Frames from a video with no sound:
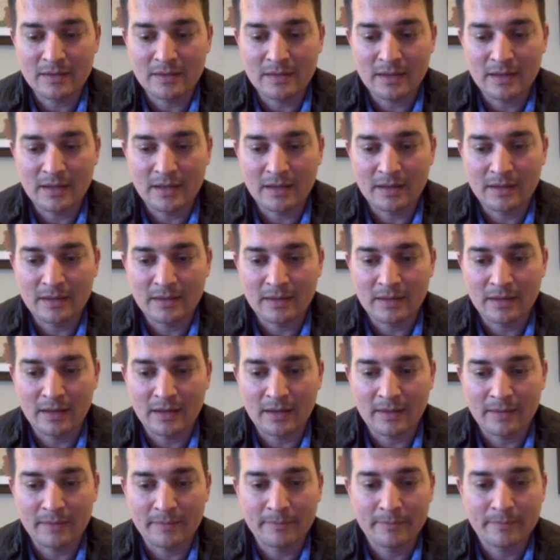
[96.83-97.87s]
in
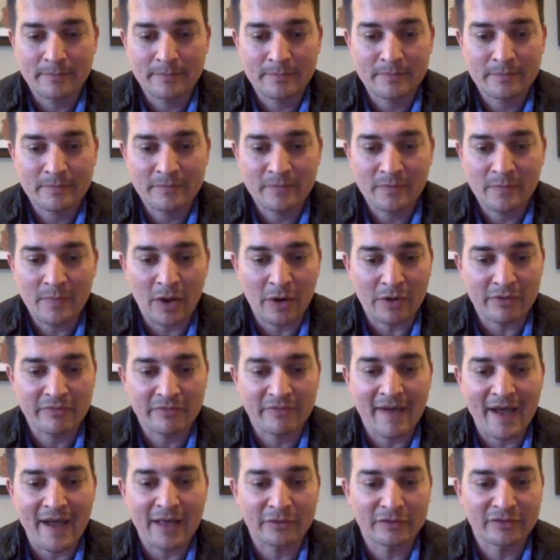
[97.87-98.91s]
amount of
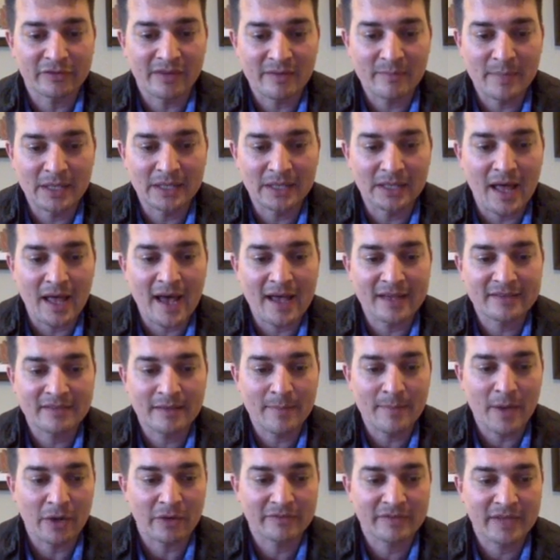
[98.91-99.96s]
files that have been lost, the
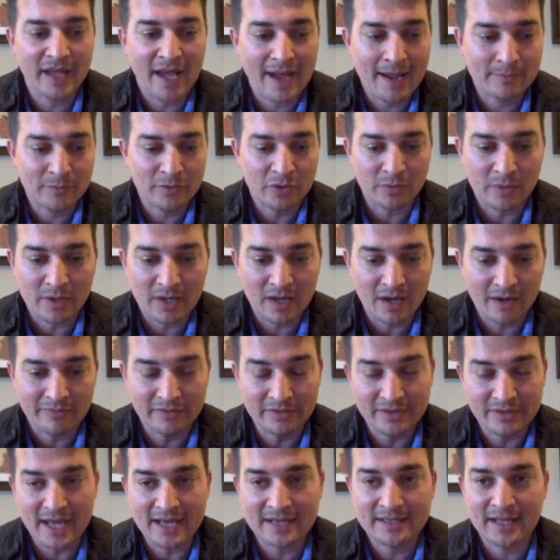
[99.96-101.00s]
amount of time to
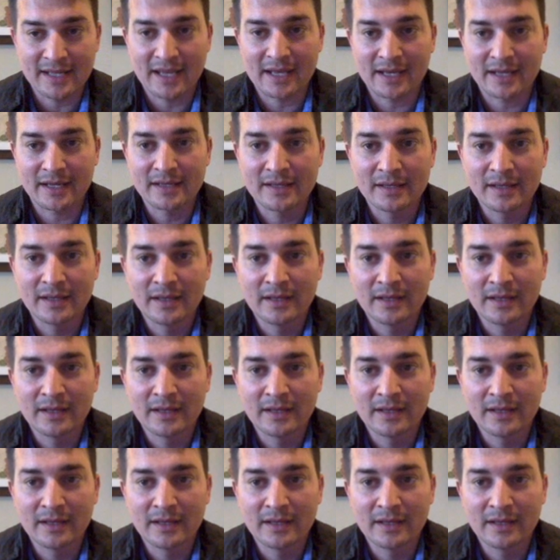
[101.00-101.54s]
recover that data,